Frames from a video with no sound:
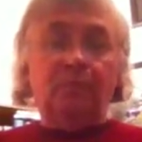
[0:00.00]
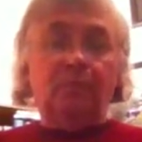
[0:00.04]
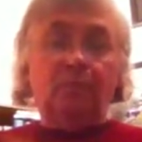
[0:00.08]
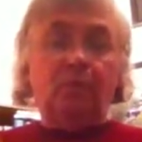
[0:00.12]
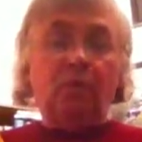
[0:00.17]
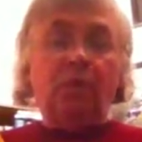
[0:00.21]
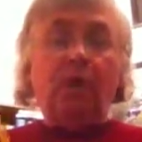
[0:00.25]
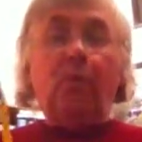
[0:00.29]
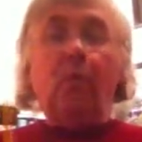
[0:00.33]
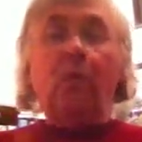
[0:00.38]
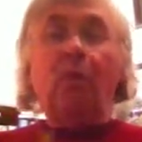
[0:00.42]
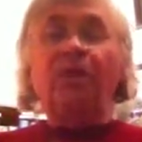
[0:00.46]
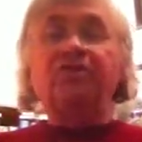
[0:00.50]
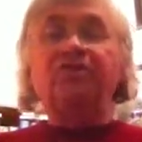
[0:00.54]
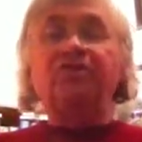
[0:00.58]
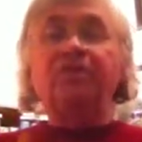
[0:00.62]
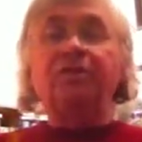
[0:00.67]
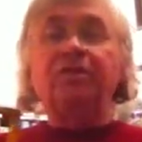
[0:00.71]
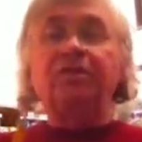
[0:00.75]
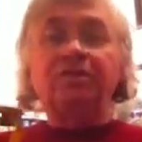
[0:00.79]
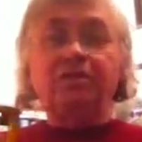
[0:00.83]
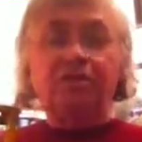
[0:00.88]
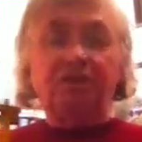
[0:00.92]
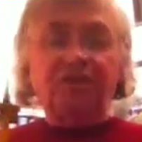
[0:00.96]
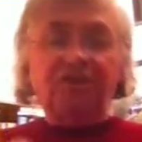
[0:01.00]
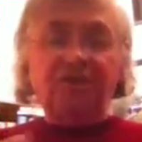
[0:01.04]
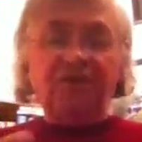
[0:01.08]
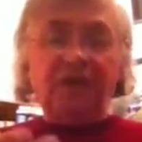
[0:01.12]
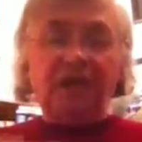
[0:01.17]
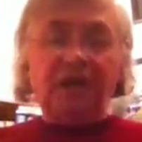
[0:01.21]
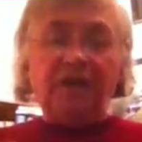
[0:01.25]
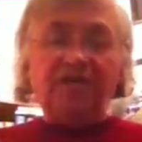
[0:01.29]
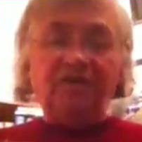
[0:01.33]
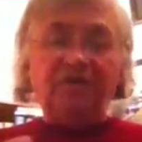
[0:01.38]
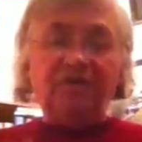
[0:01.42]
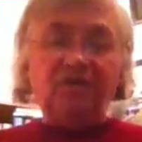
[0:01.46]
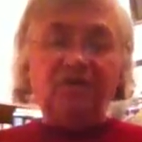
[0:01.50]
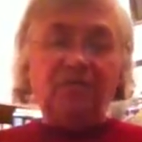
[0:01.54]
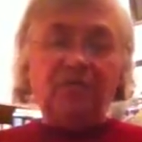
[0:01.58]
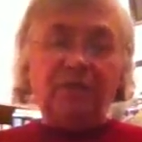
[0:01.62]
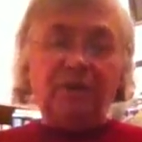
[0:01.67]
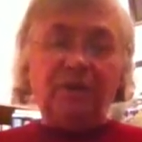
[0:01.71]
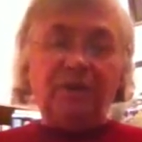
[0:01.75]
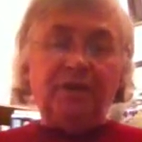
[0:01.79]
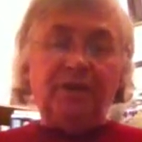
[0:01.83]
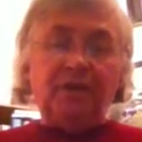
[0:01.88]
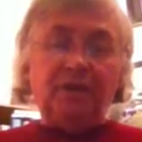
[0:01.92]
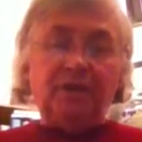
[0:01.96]
What I want you to do is
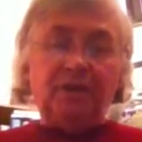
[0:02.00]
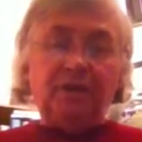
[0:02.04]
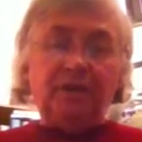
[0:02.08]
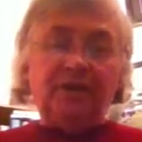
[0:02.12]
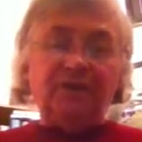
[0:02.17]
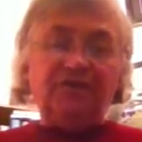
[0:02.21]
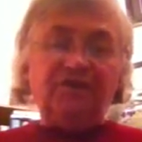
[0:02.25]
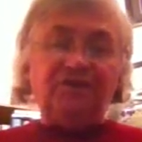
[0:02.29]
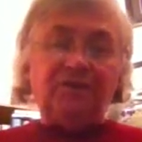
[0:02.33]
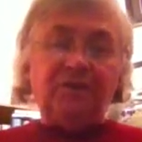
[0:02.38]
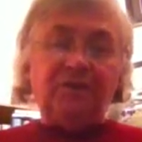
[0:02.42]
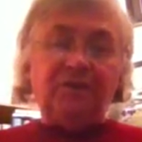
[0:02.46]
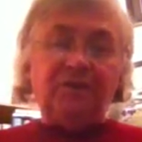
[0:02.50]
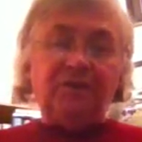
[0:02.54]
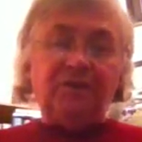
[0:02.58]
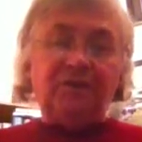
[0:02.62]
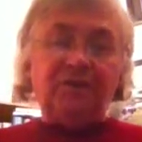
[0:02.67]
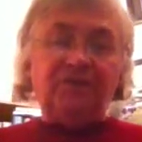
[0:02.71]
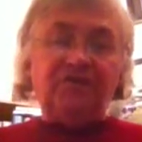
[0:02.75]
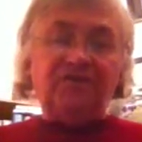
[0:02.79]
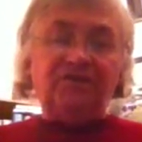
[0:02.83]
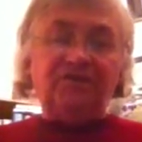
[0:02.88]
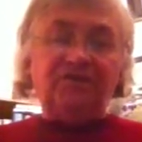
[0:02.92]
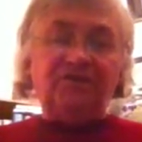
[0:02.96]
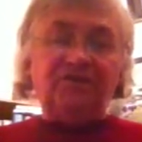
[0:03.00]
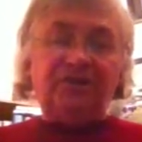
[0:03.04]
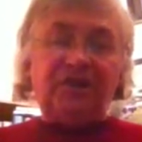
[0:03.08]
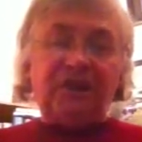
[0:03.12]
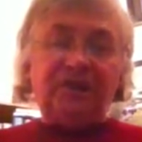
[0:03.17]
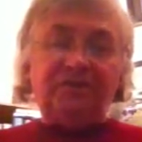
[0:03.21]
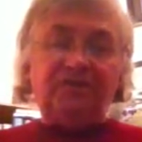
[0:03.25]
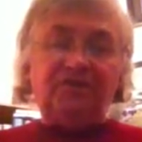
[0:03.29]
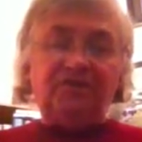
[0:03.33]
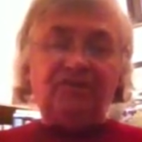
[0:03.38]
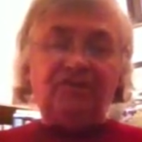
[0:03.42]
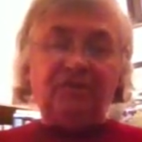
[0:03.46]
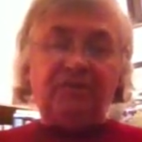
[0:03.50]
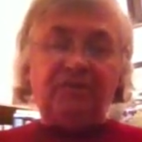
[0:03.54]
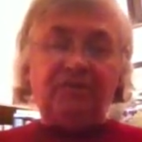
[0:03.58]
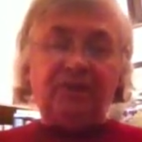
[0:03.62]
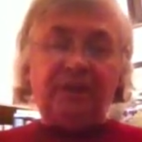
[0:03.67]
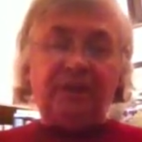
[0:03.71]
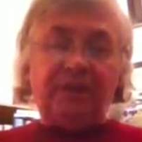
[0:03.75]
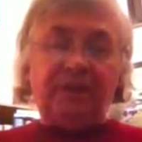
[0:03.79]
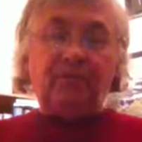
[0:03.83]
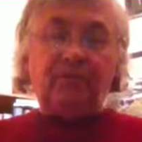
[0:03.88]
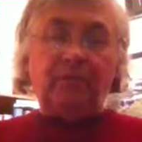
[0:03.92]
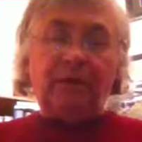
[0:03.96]
concentrate here. Let's say, for instance, you got the chimney
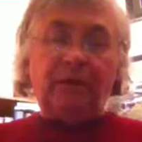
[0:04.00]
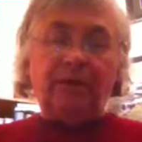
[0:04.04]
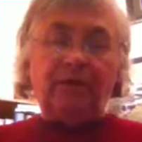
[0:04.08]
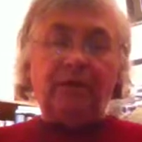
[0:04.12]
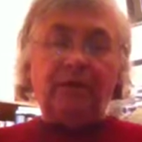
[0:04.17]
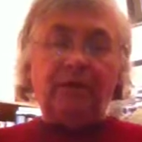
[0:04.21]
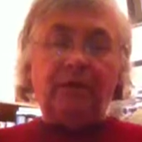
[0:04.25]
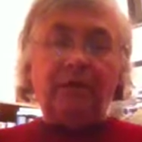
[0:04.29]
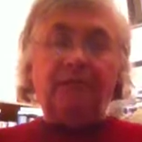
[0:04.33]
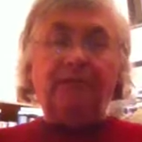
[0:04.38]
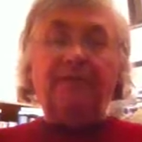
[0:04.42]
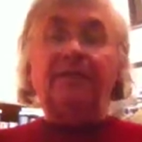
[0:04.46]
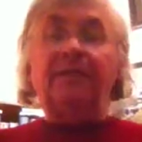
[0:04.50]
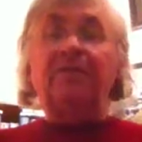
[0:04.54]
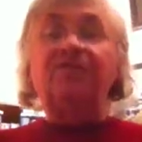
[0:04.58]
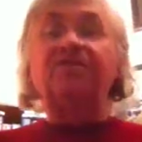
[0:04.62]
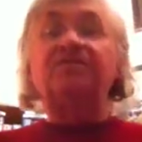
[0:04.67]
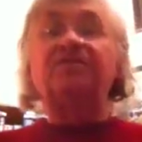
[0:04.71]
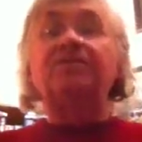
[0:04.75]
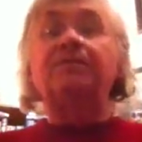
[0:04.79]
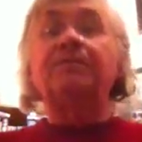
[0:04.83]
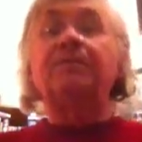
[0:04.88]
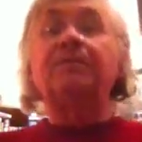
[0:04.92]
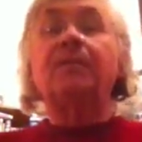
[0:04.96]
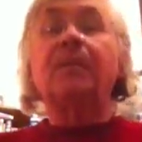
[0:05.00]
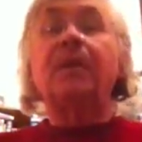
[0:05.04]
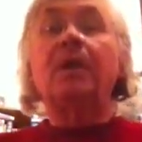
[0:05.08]
right here, like this.